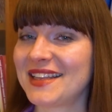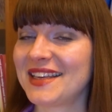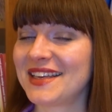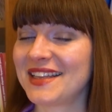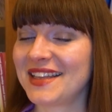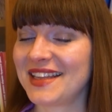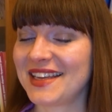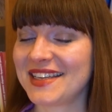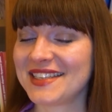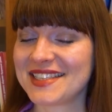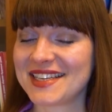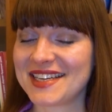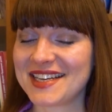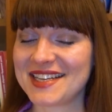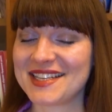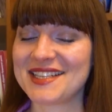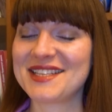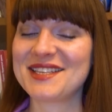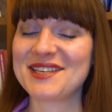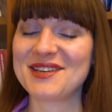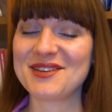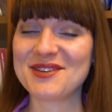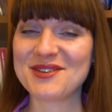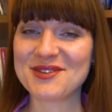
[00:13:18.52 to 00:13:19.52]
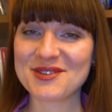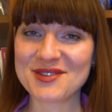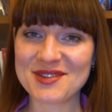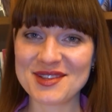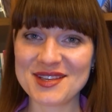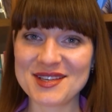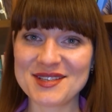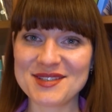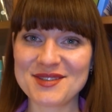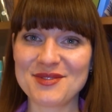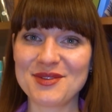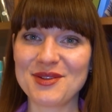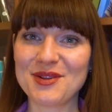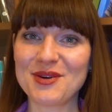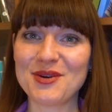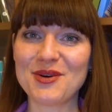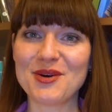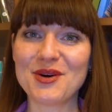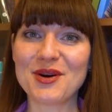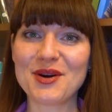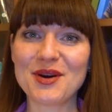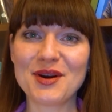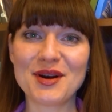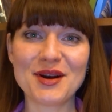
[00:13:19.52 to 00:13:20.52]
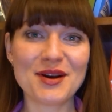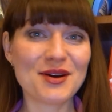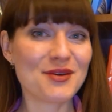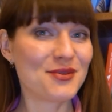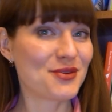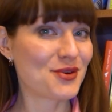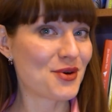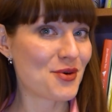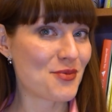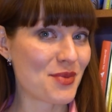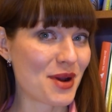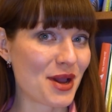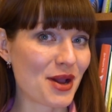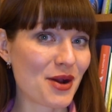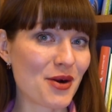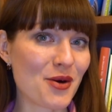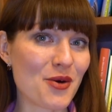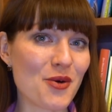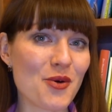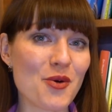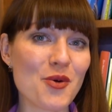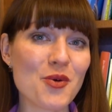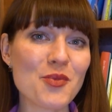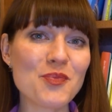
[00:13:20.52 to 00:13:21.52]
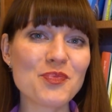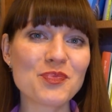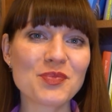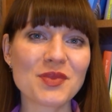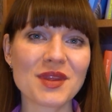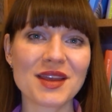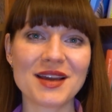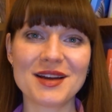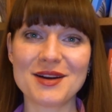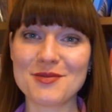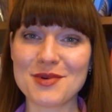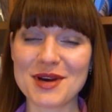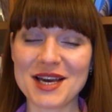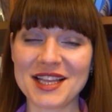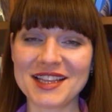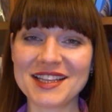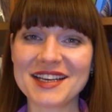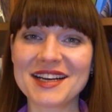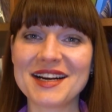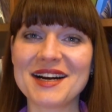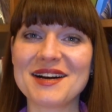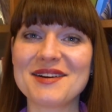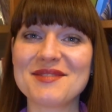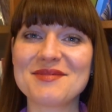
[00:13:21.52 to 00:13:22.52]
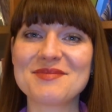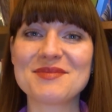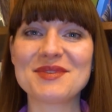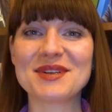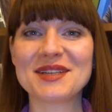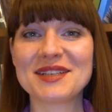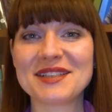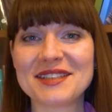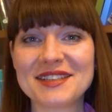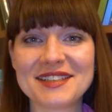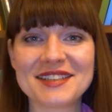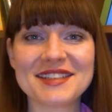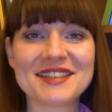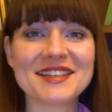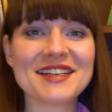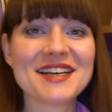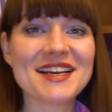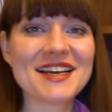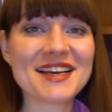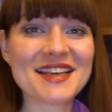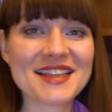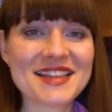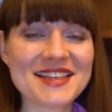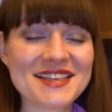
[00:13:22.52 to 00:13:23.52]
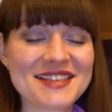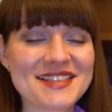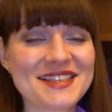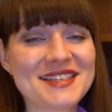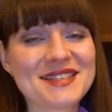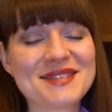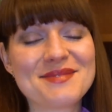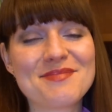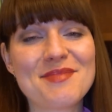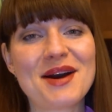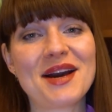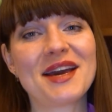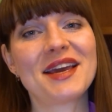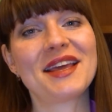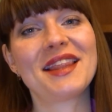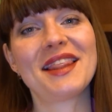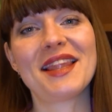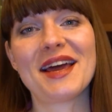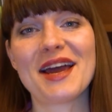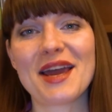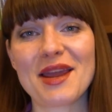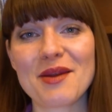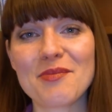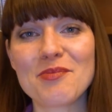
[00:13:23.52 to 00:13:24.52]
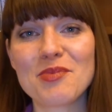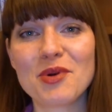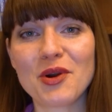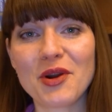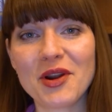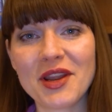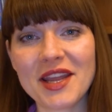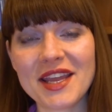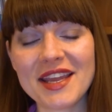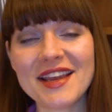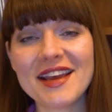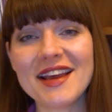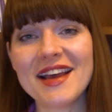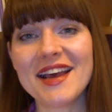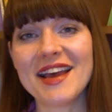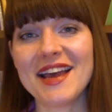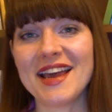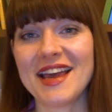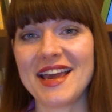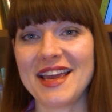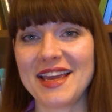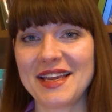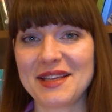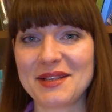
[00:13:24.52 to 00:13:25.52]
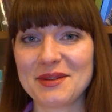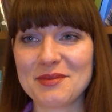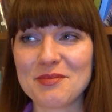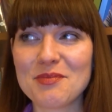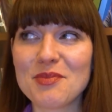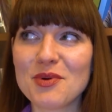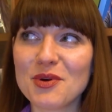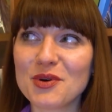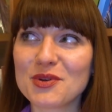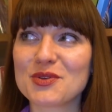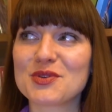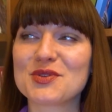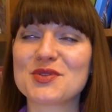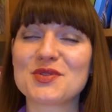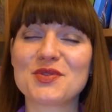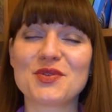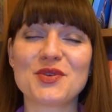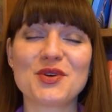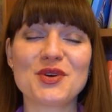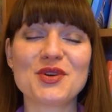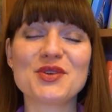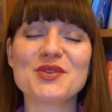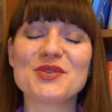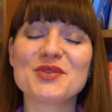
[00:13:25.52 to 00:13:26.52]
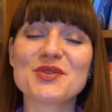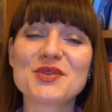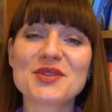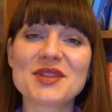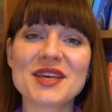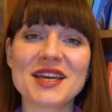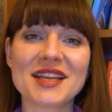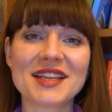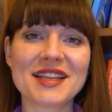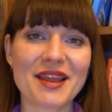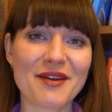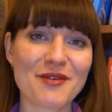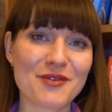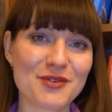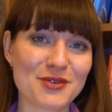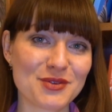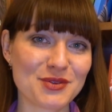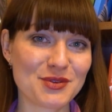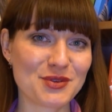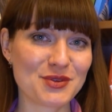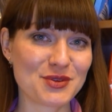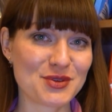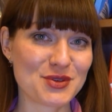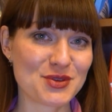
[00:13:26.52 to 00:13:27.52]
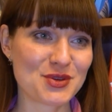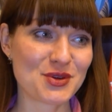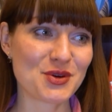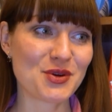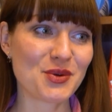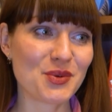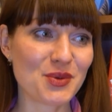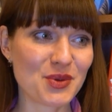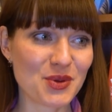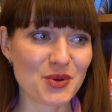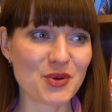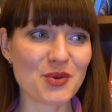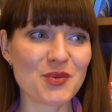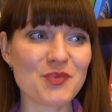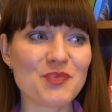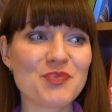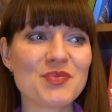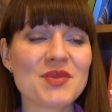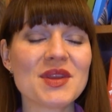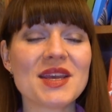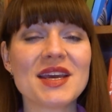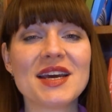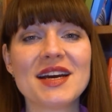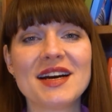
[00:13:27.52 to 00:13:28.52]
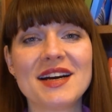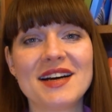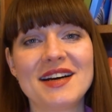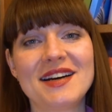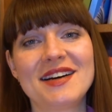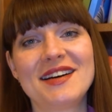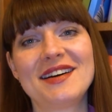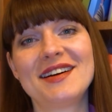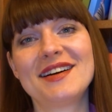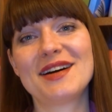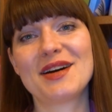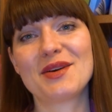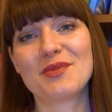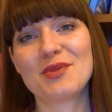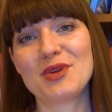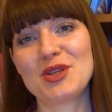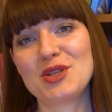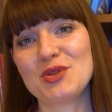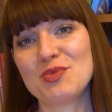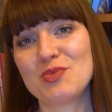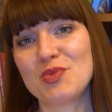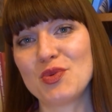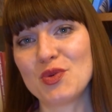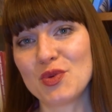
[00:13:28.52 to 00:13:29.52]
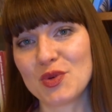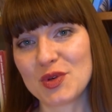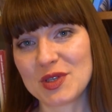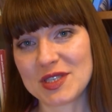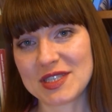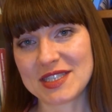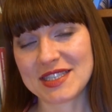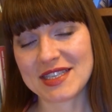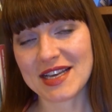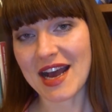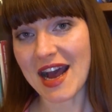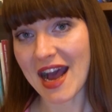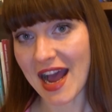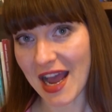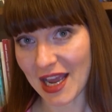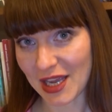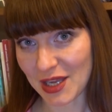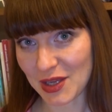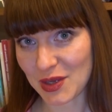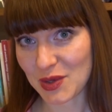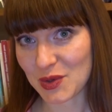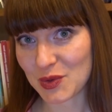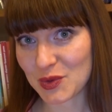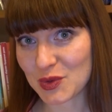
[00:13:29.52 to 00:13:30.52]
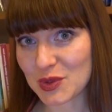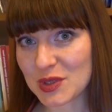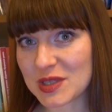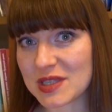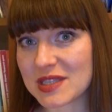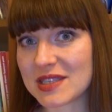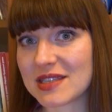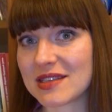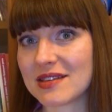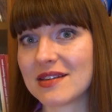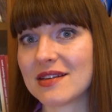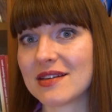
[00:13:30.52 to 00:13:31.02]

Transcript: let's continue this vlog from my home. Welcome. This is my library, and bonus for you that I want to show you which books I use